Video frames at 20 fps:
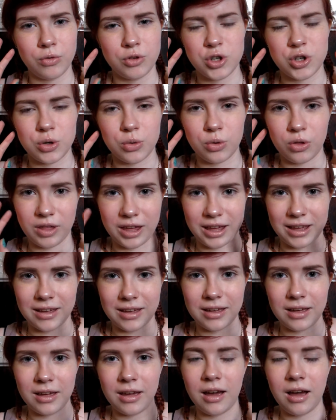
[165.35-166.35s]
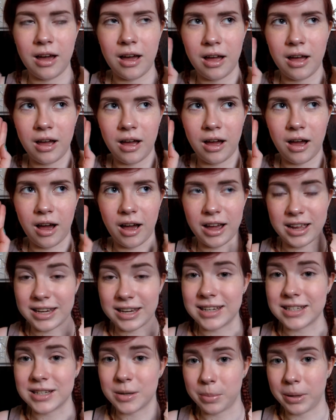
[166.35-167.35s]
to think, I
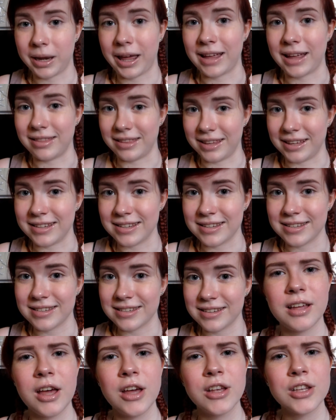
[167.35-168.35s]
need to plan this.